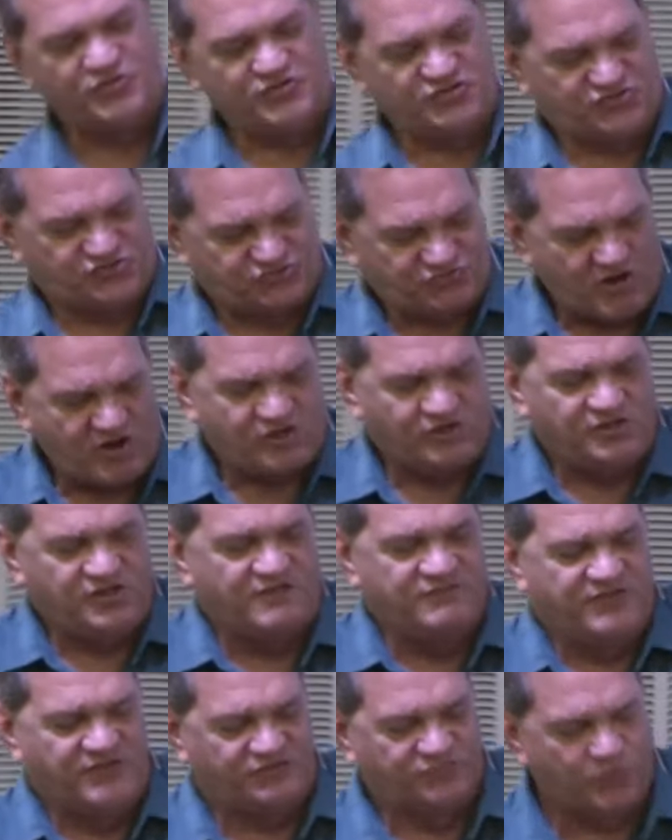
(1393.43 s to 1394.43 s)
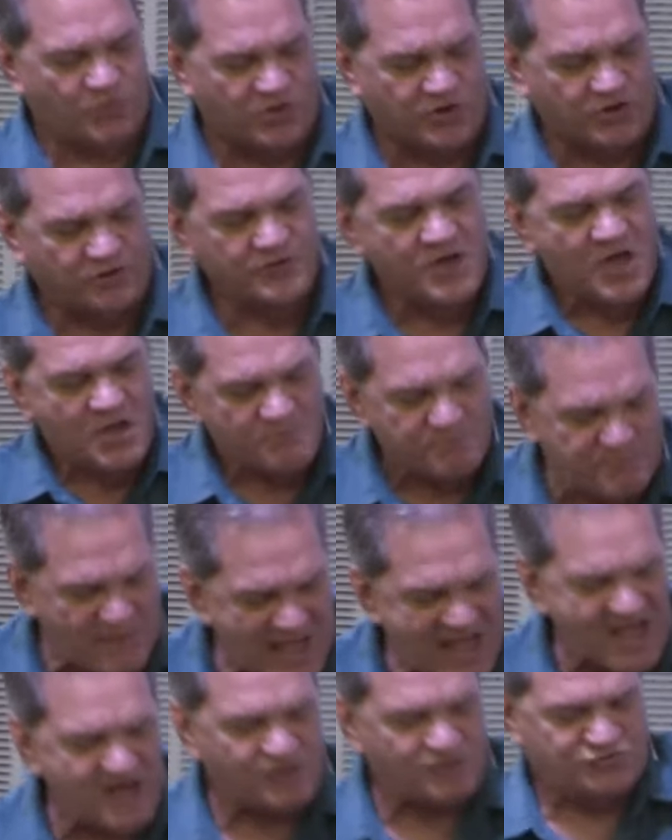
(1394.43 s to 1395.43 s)
to the struggle of this world,
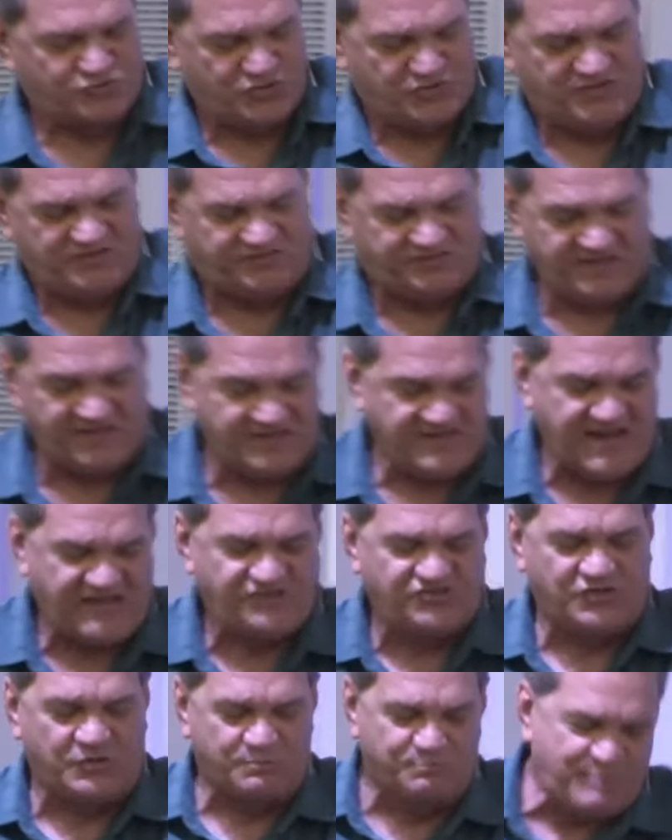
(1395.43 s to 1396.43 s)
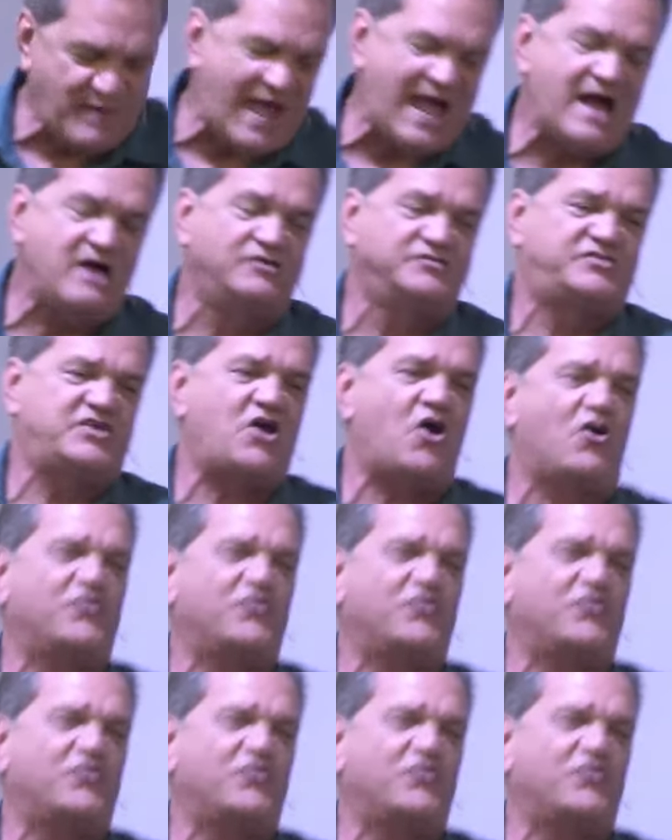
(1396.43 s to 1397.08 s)
bound to the sin nature, bound to